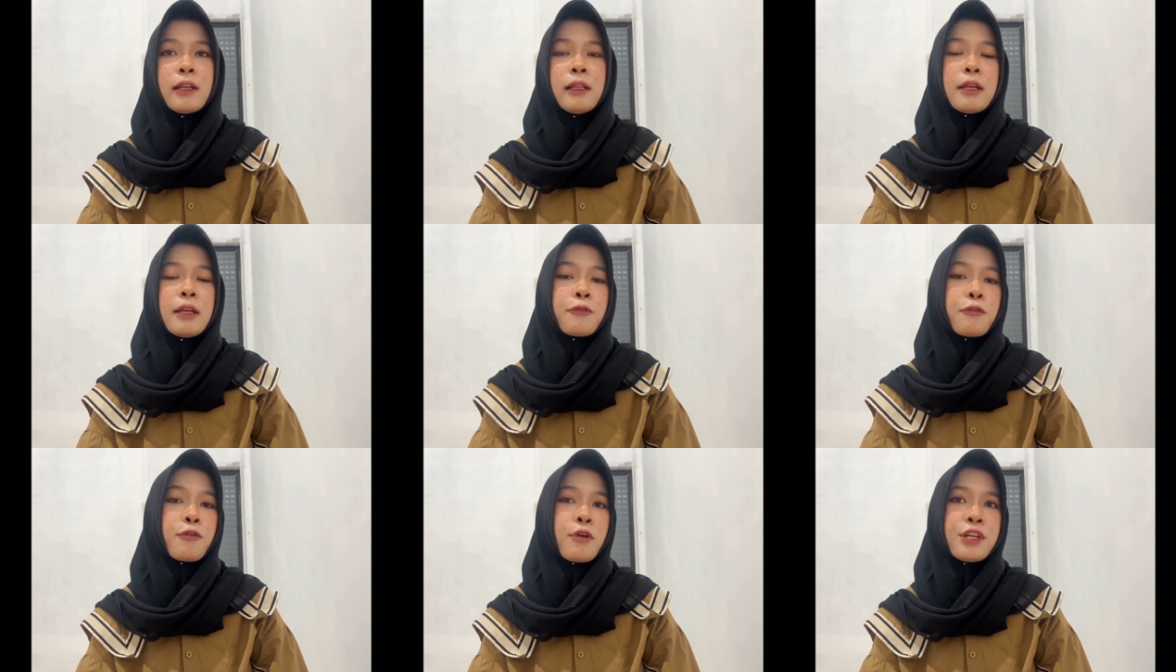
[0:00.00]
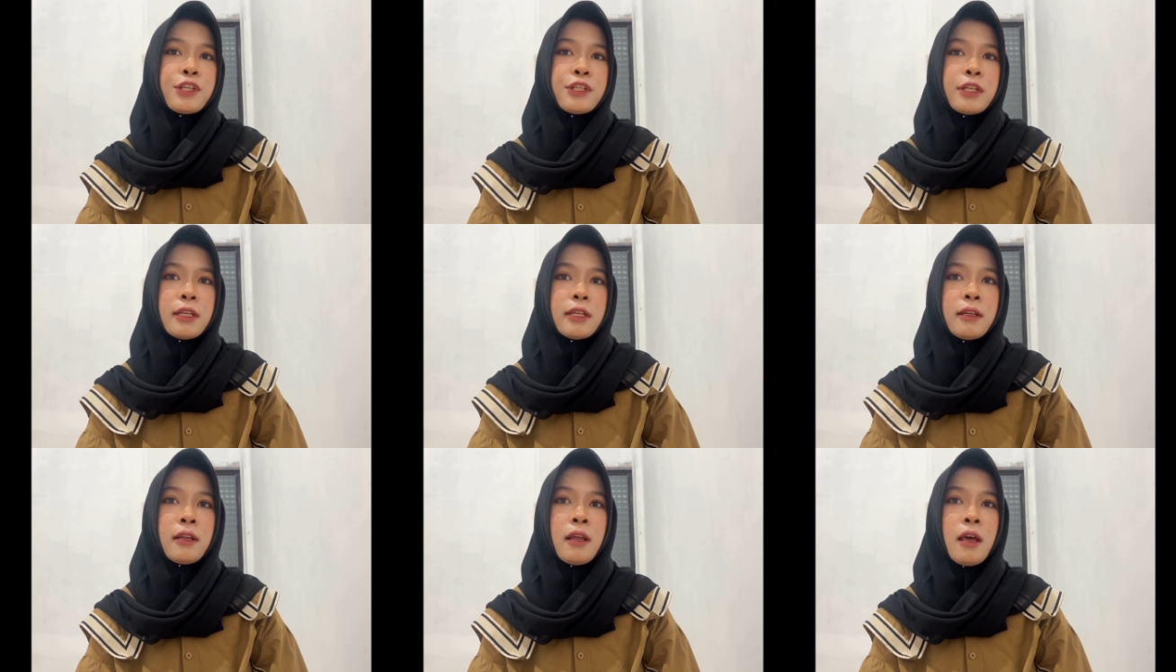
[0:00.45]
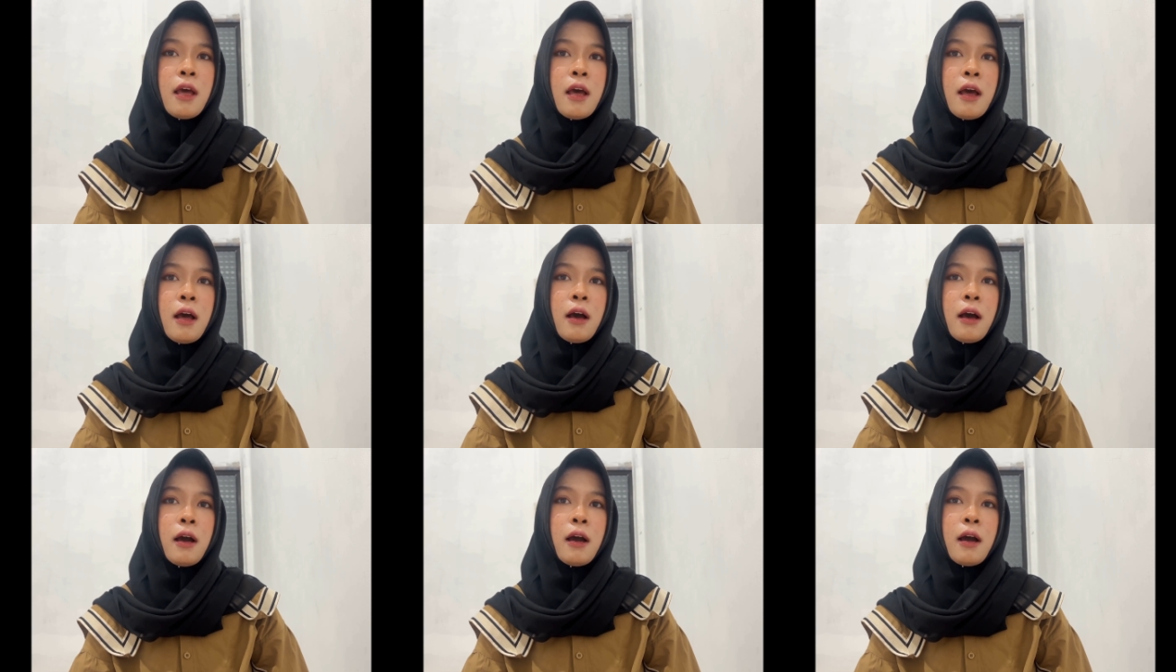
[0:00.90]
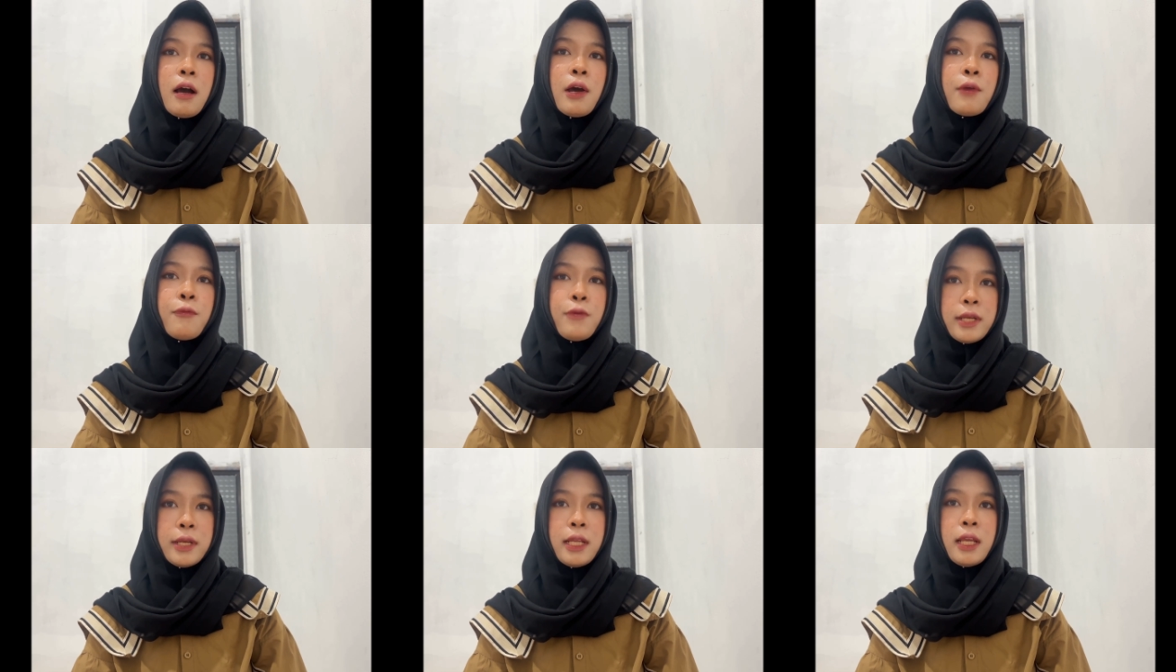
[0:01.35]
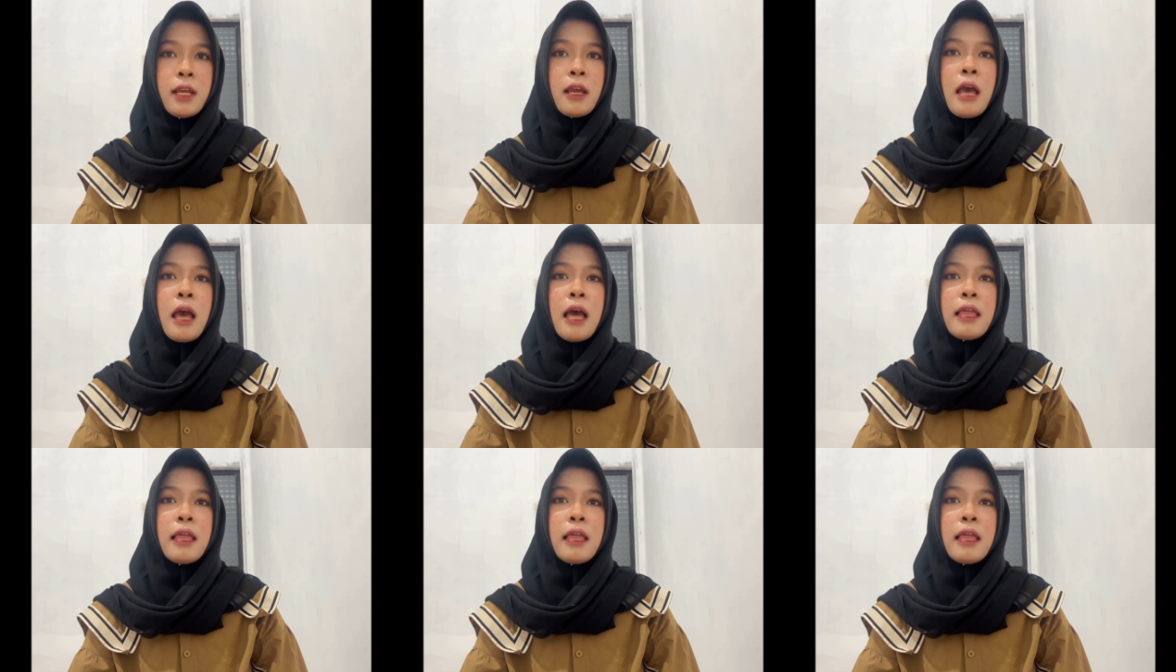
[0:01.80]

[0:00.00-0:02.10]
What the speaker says: clear question ready.